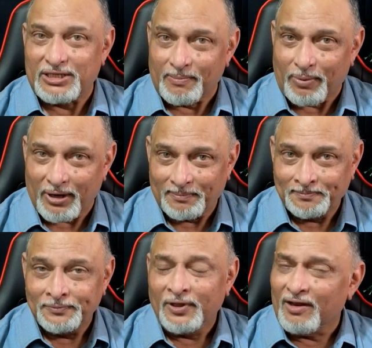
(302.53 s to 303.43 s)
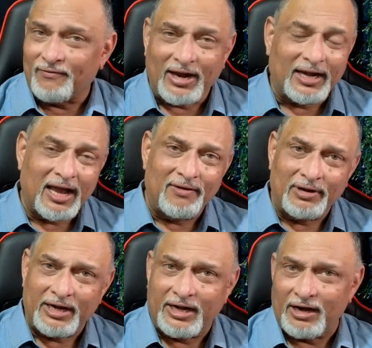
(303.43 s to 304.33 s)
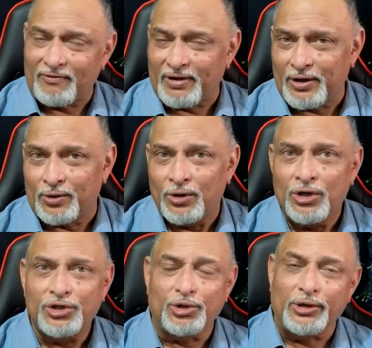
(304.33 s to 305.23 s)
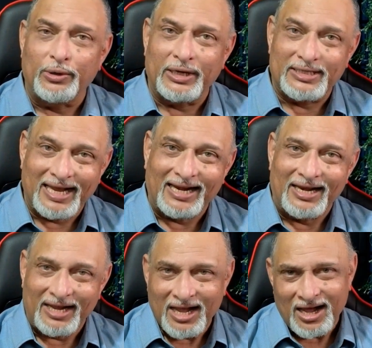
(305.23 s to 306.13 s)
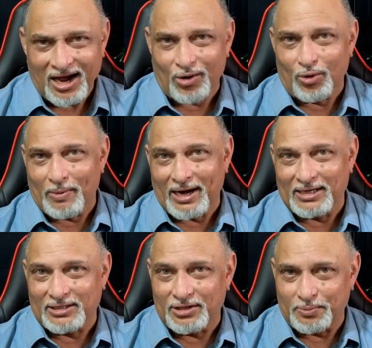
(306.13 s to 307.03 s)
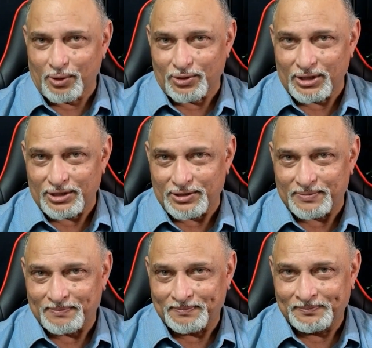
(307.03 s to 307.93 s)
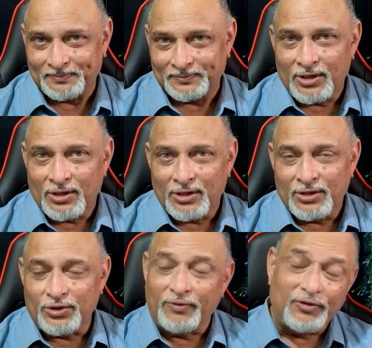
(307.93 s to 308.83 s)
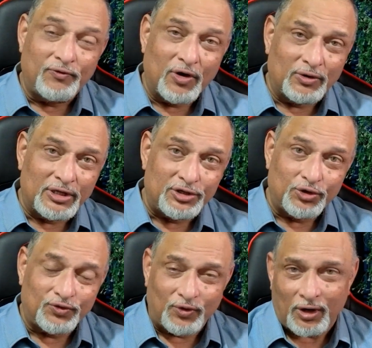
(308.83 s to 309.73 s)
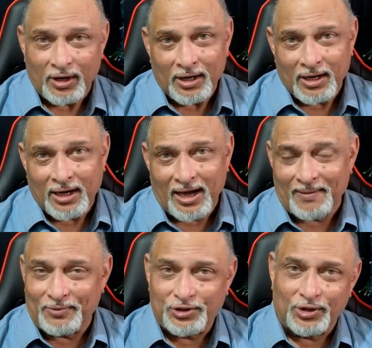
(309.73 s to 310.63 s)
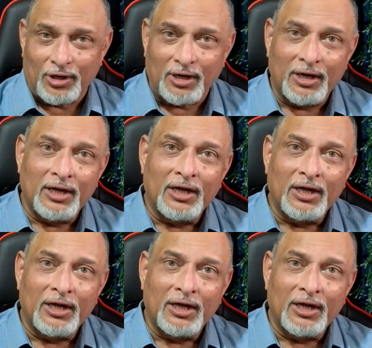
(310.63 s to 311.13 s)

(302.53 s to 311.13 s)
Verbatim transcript: simpler. In fact, I have a detailed video showing you exactly how to manage this process. So if you found this useful, I'm sure